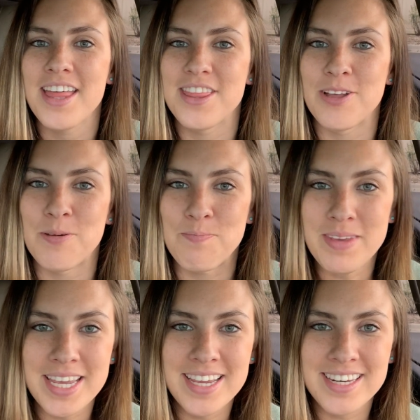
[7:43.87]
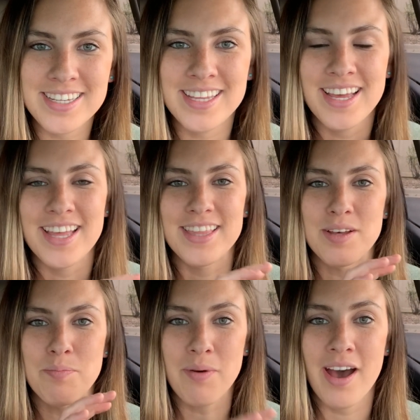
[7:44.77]
the meat,
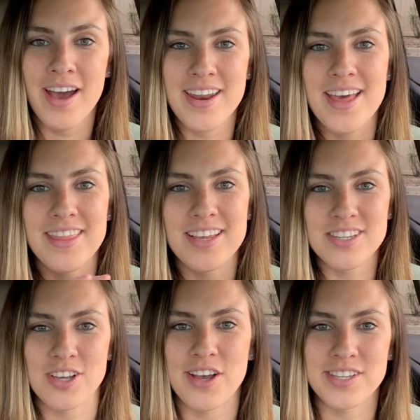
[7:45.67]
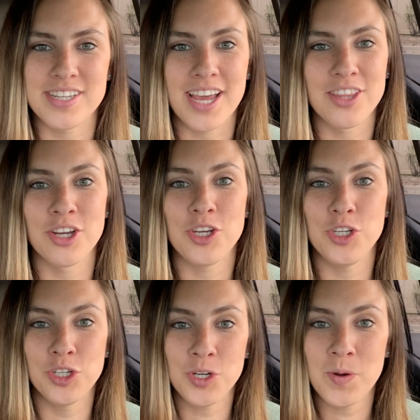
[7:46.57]
the bun, and this sauce together,
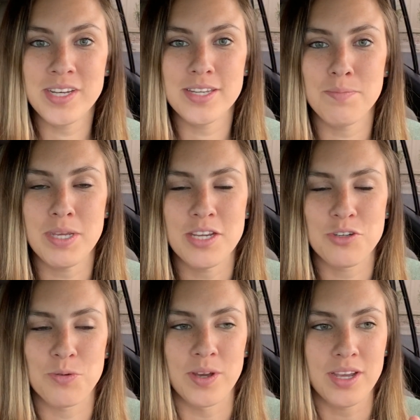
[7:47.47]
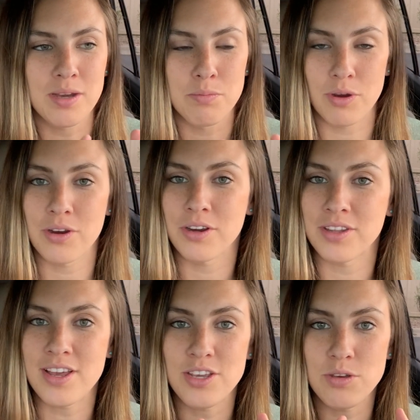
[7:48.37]
you're going to be enjoying a burger
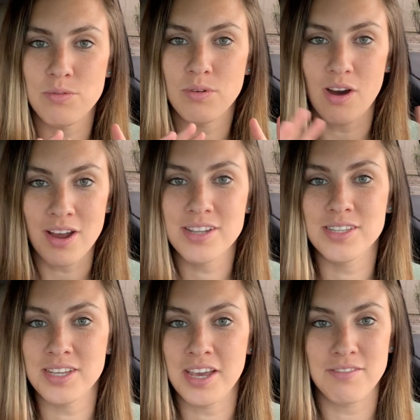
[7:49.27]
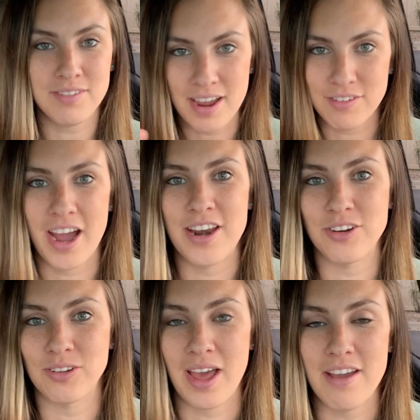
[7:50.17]
that you honestly have never had in
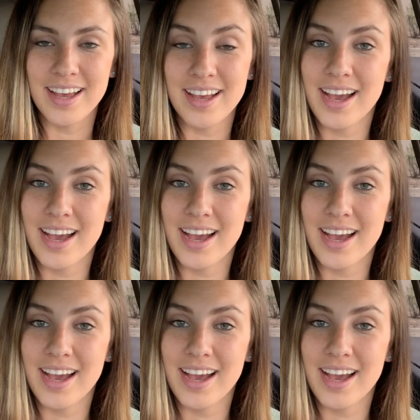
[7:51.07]
your life.